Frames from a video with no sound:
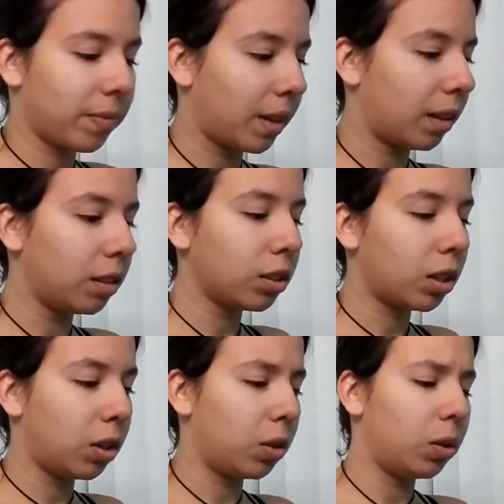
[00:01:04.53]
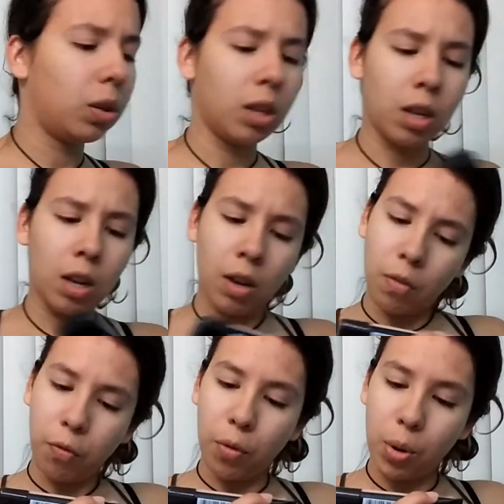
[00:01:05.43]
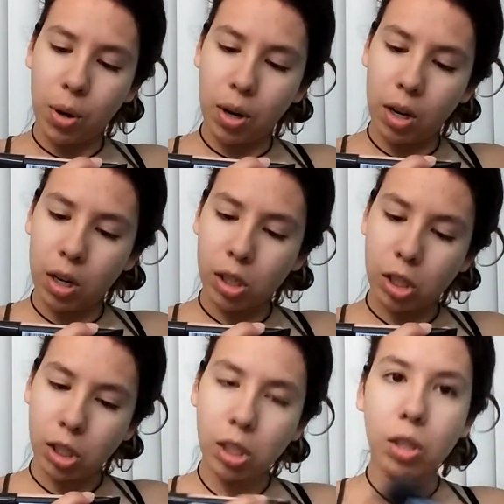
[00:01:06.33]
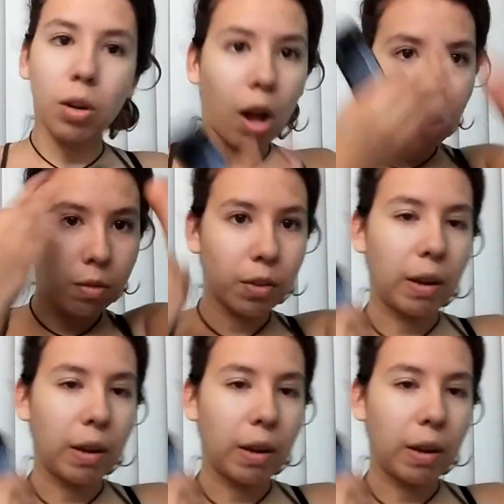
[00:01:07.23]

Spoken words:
Now let's go for just an all over